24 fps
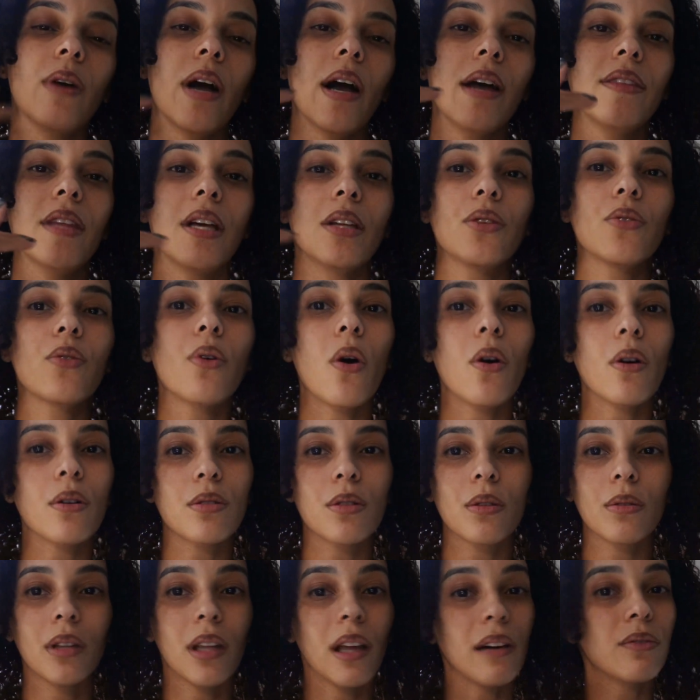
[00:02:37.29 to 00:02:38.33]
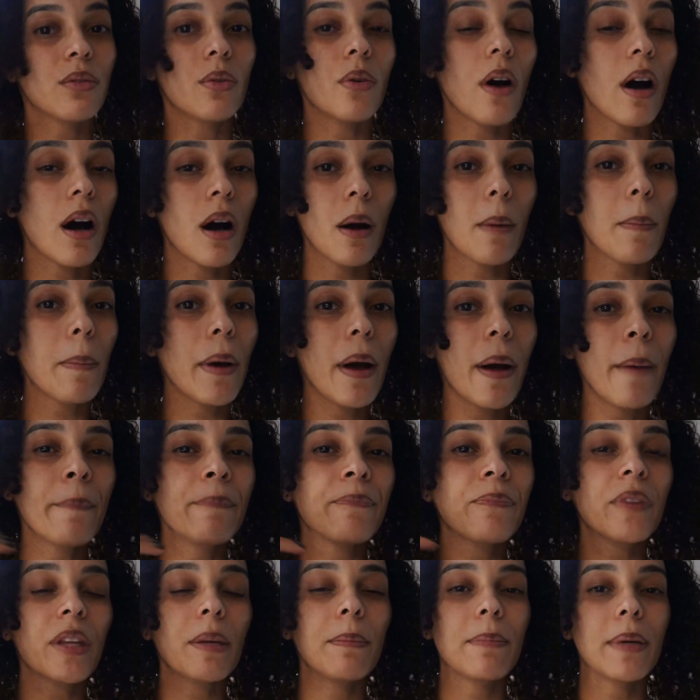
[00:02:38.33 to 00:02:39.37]
And then you also level up
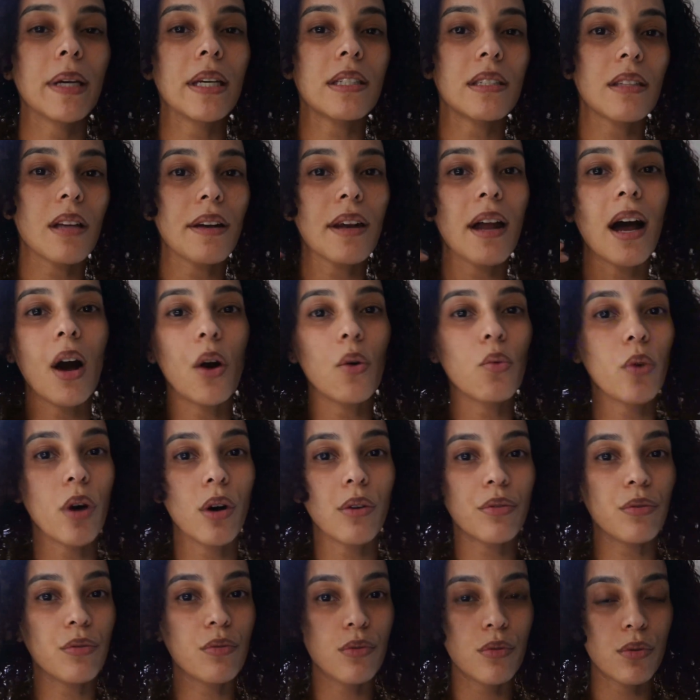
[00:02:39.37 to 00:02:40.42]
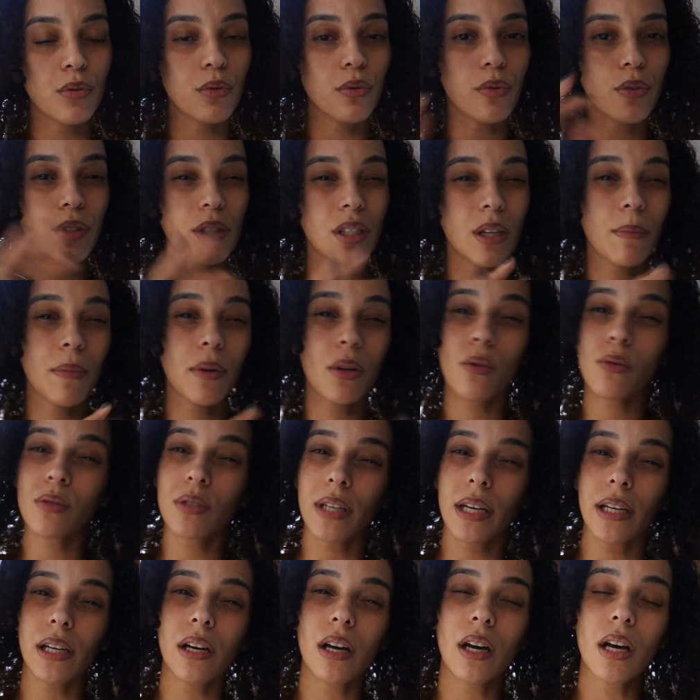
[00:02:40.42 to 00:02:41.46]
based on how well you do for some of those
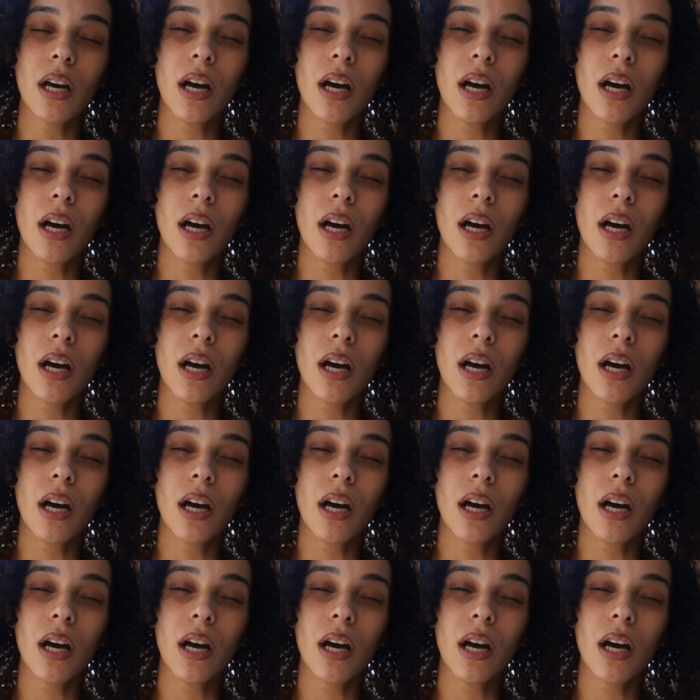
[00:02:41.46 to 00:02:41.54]
like